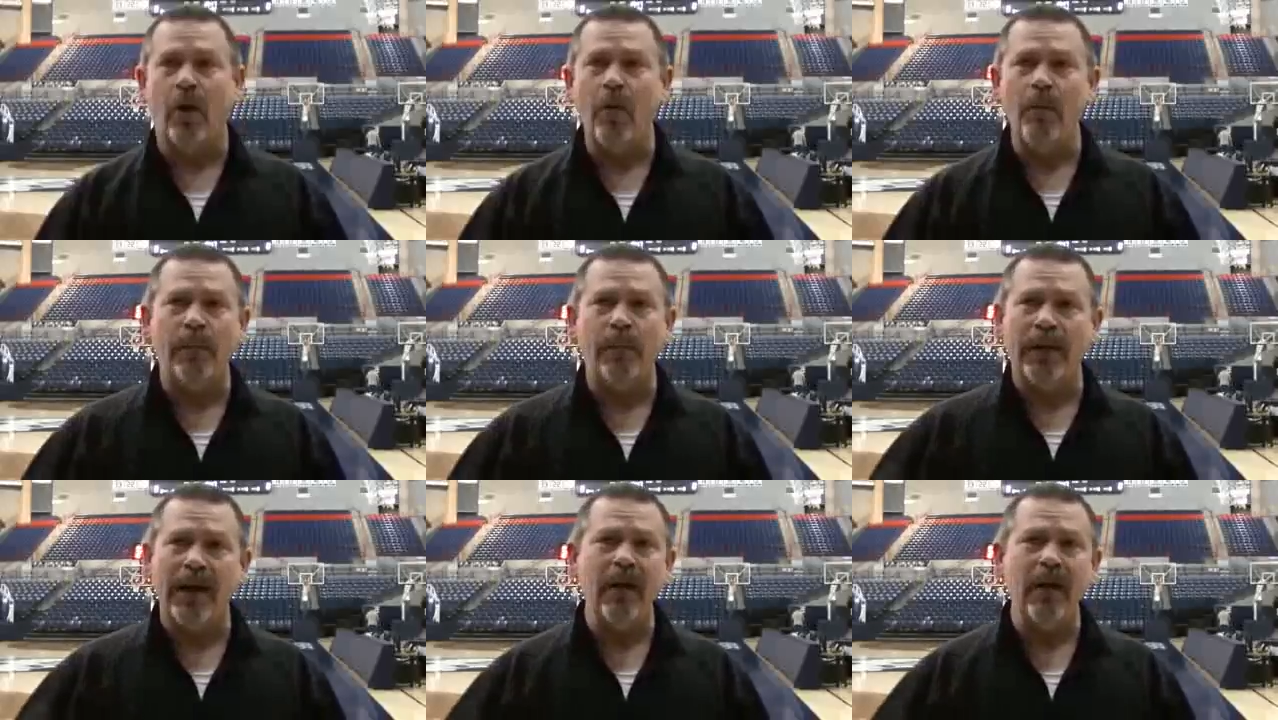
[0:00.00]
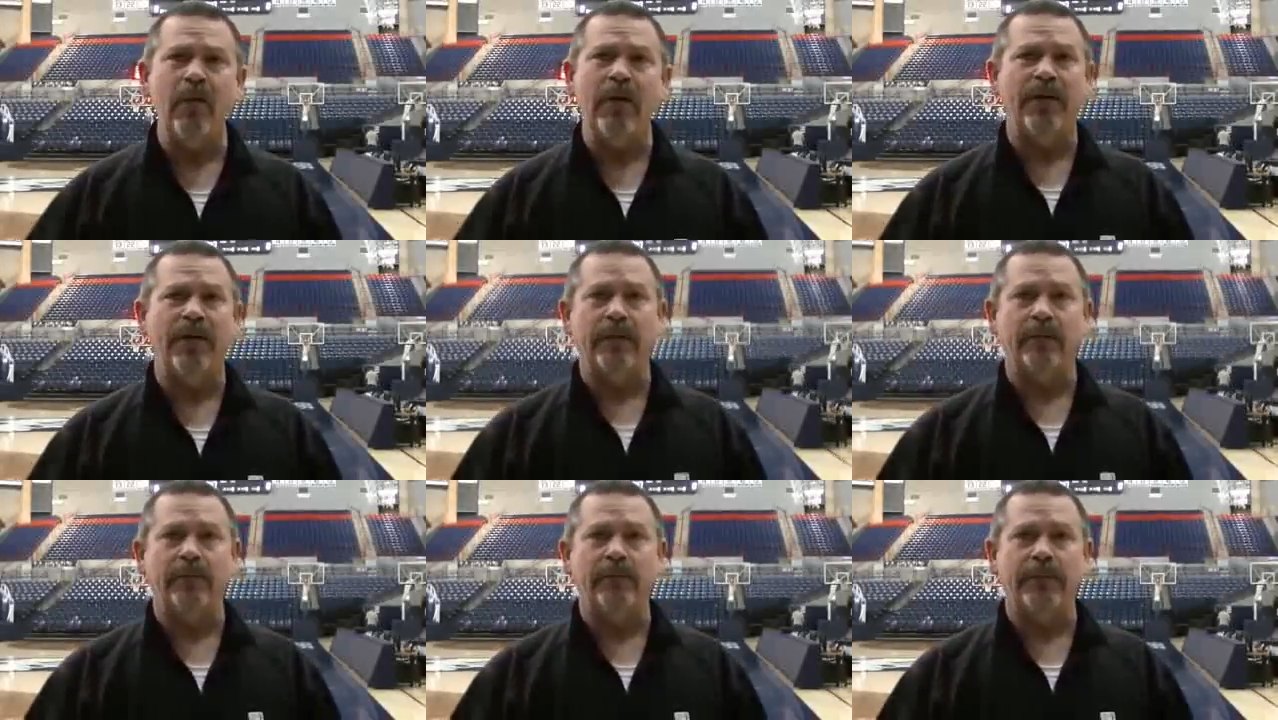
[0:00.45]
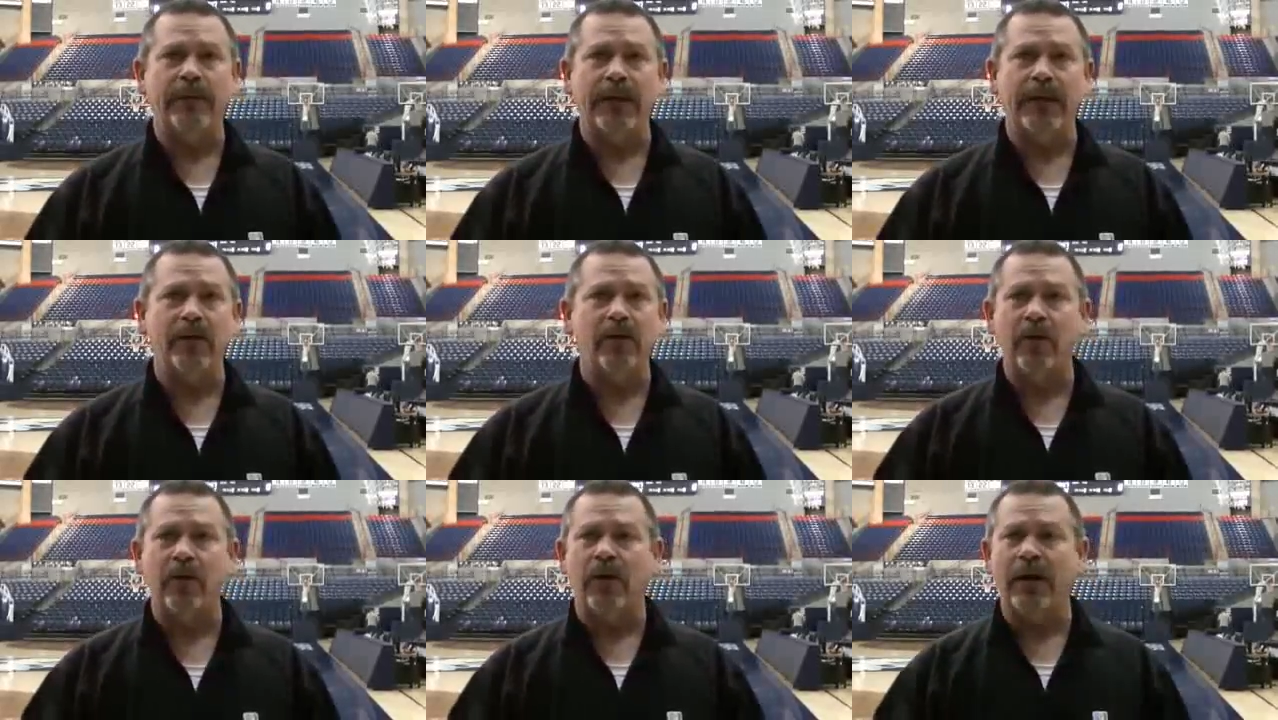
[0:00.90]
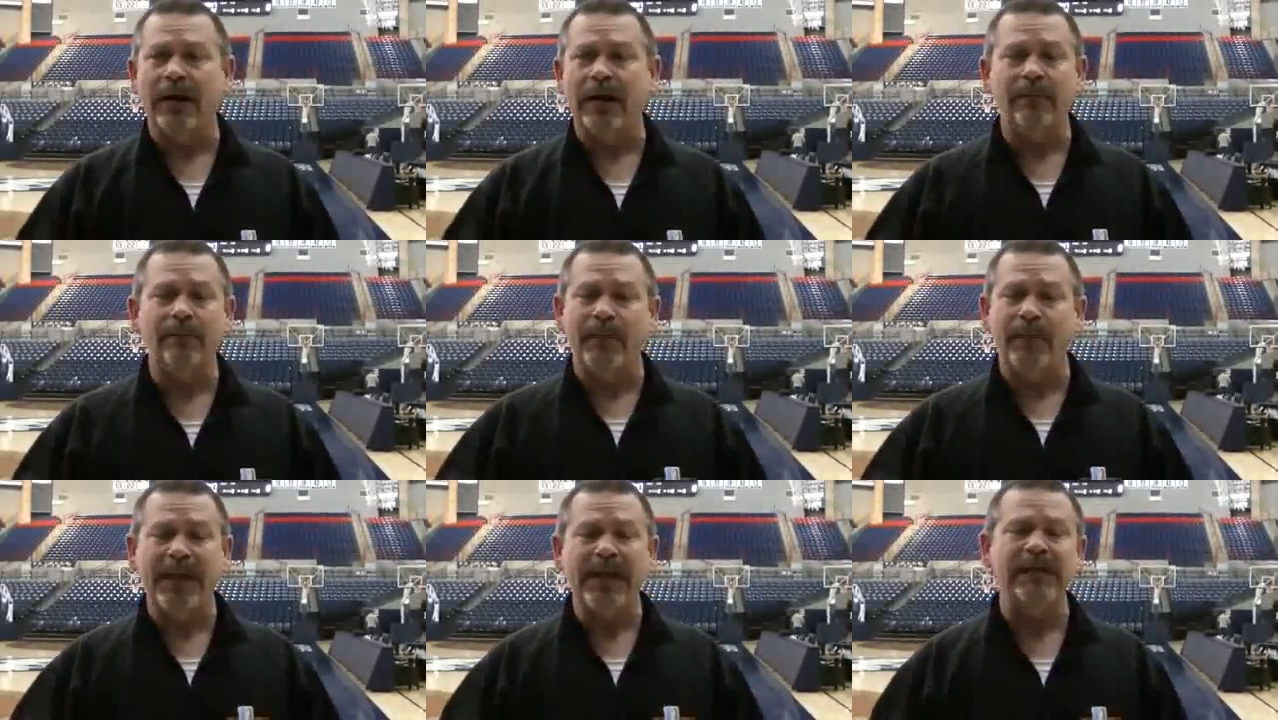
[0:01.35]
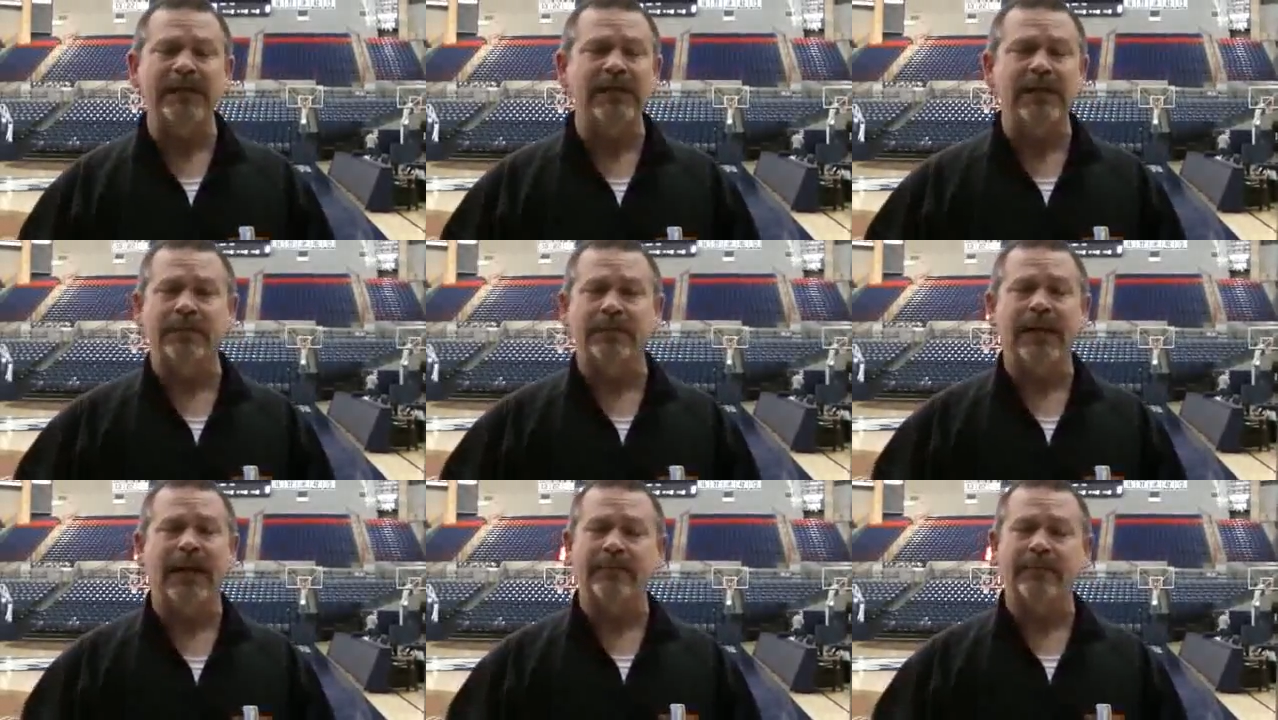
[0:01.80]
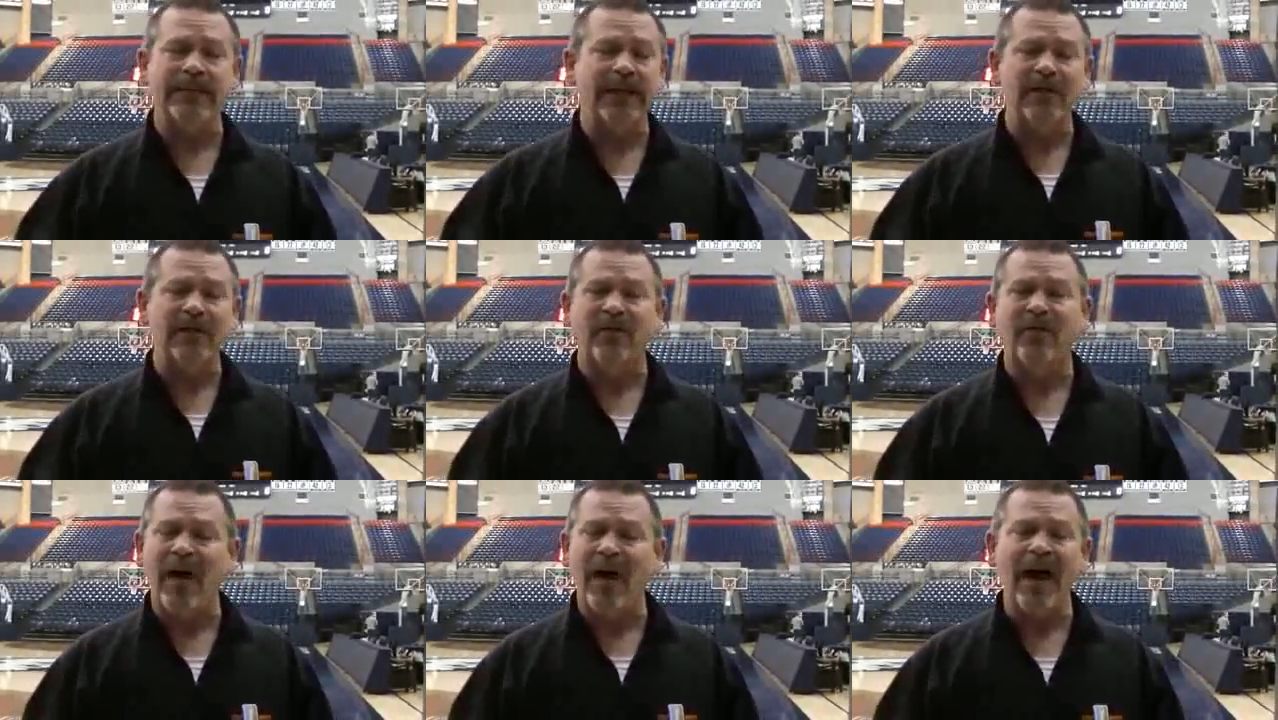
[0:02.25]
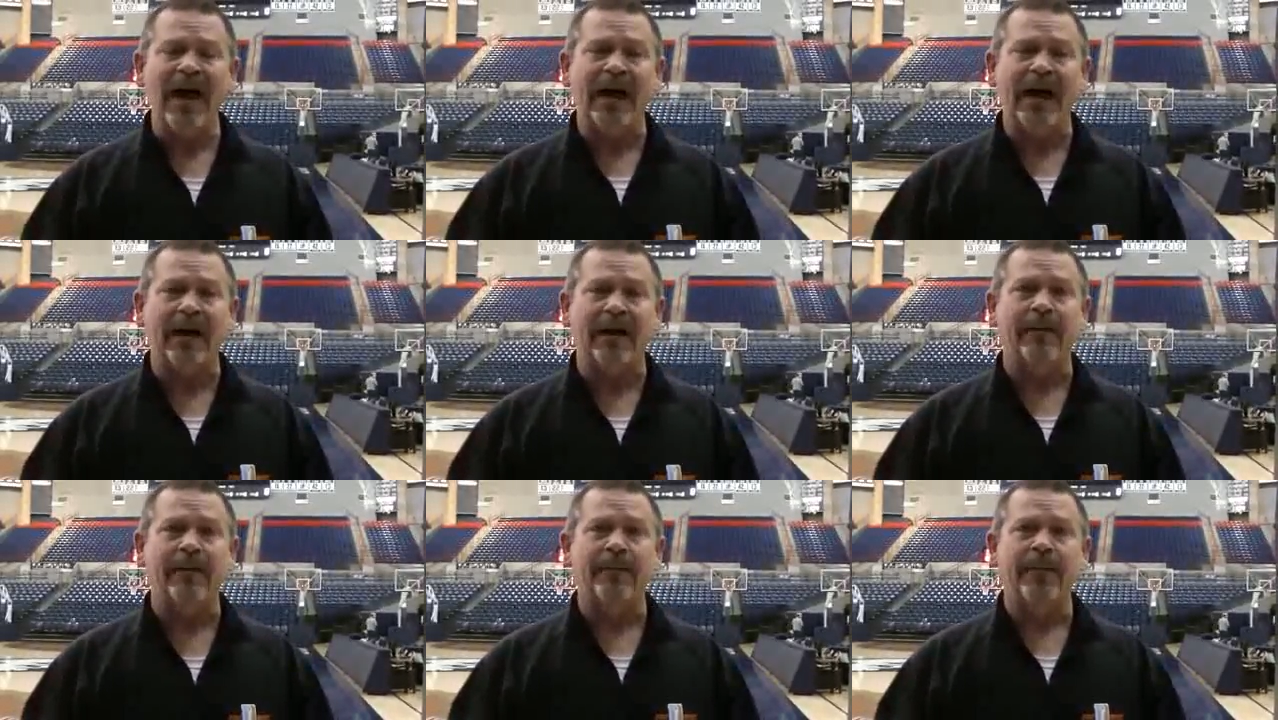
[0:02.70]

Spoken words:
Go play with them. You're going to get beat sometimes. That's fine.